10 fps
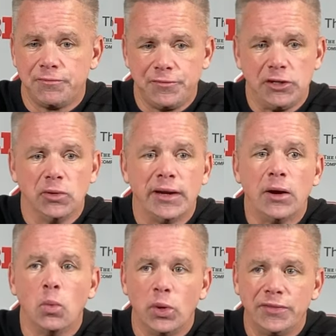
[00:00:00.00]
figuring
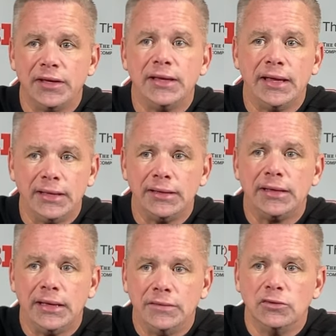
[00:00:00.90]
out what they can and
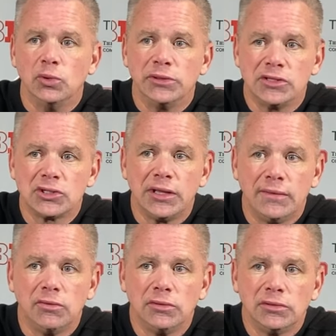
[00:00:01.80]
can't do at this
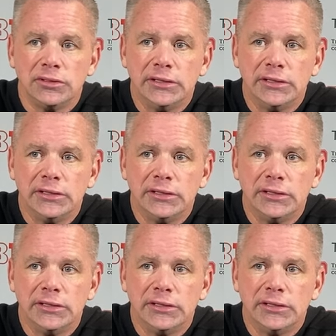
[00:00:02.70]
level.